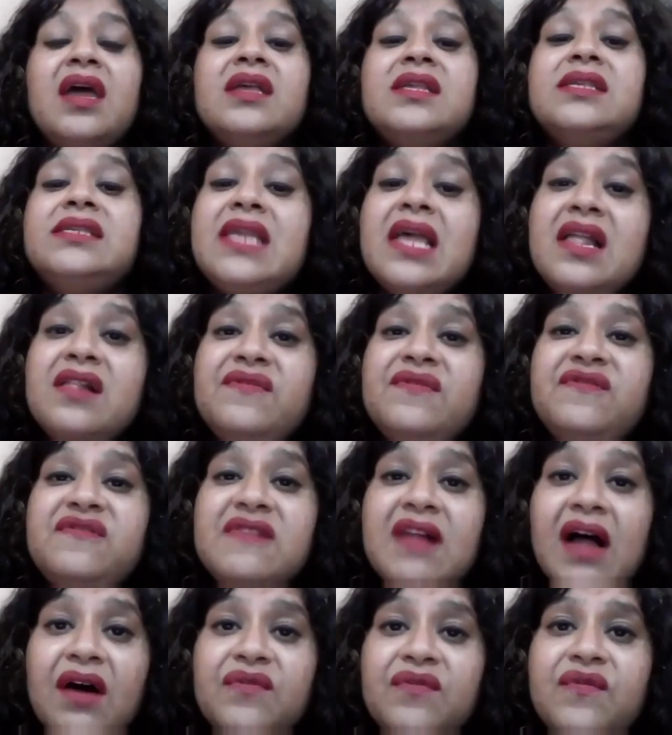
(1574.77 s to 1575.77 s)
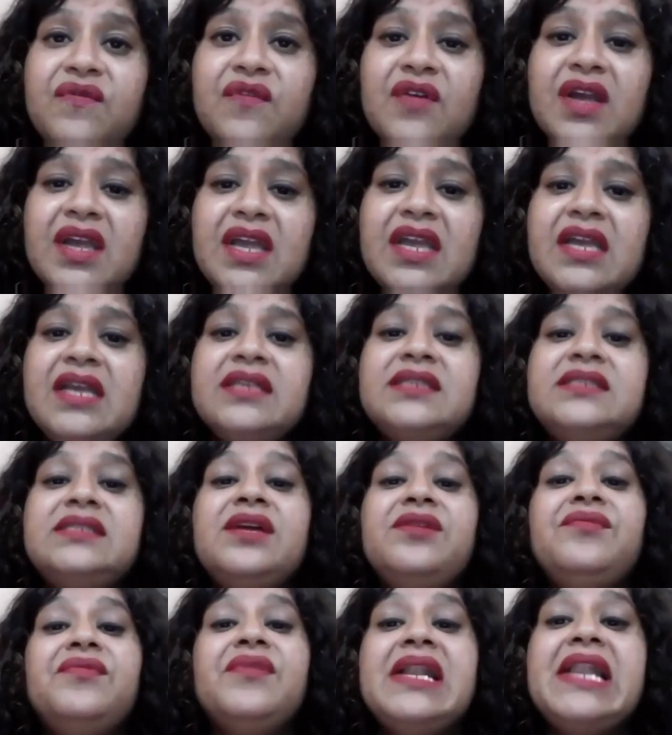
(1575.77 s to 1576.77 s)
Self-love is
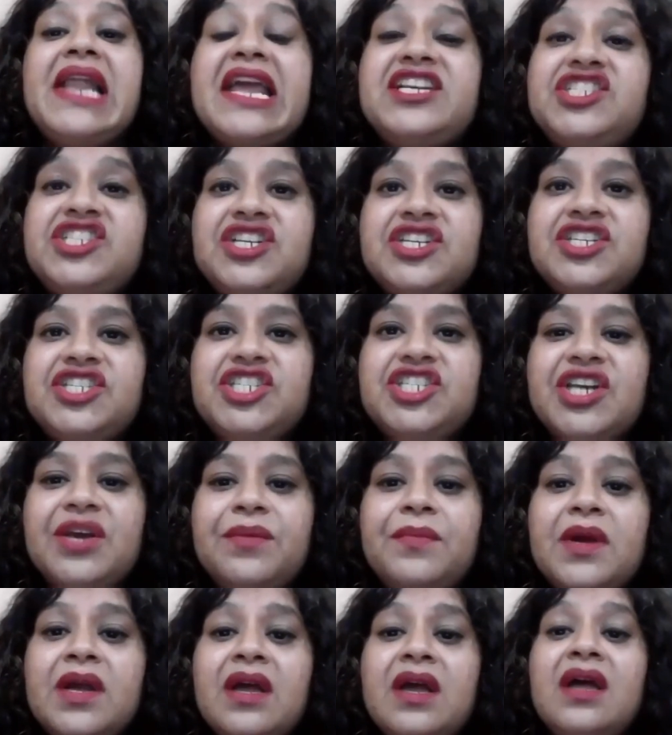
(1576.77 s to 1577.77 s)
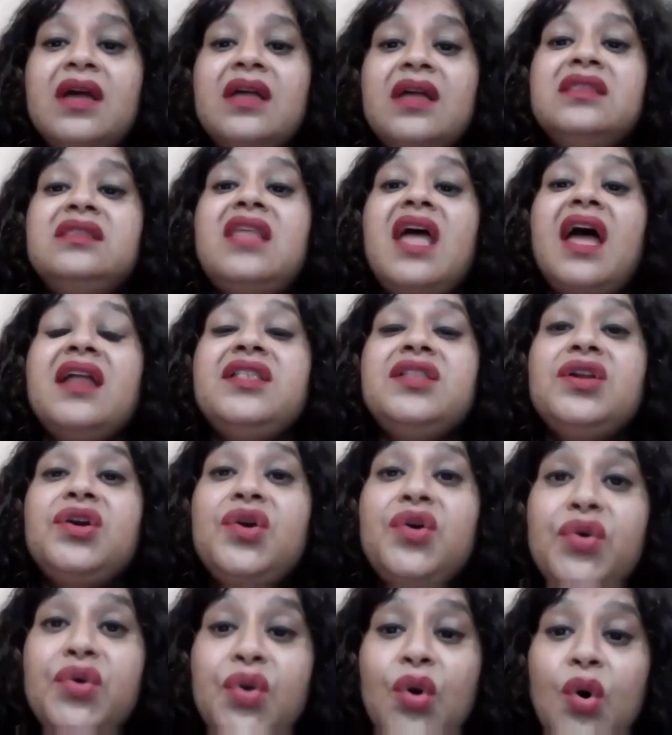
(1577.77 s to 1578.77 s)
the relationship that
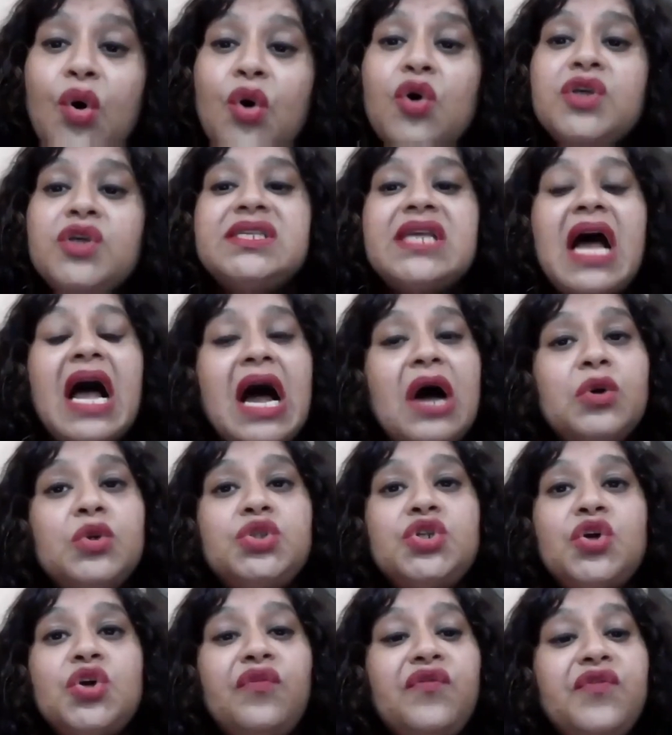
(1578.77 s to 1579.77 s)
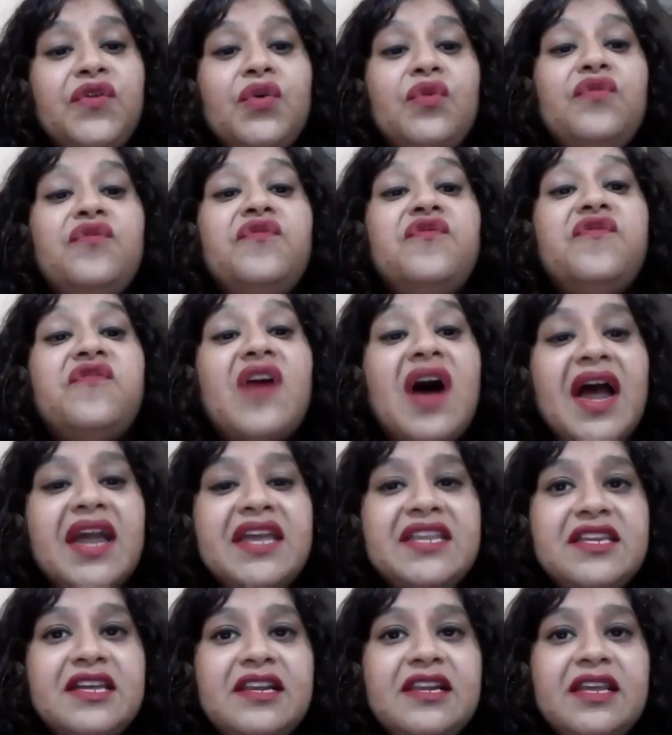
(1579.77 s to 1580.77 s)
grows out of you
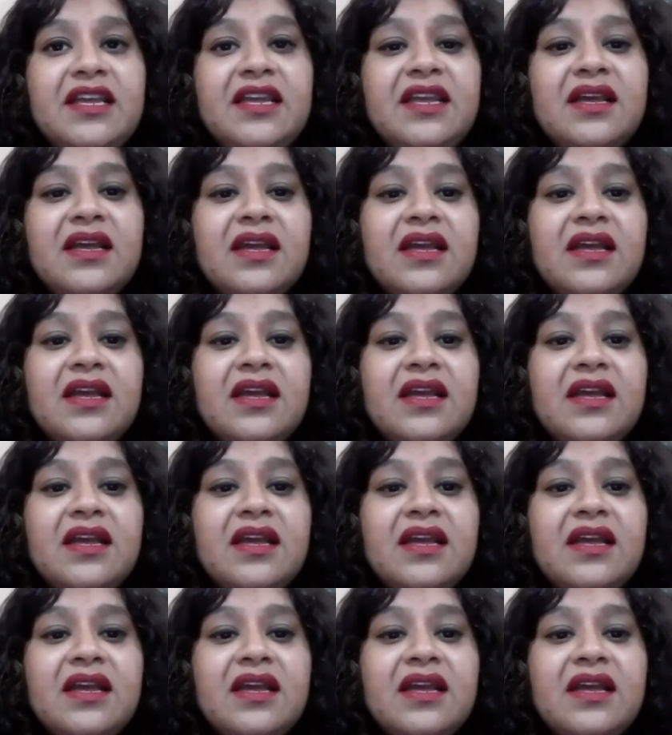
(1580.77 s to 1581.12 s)
finally,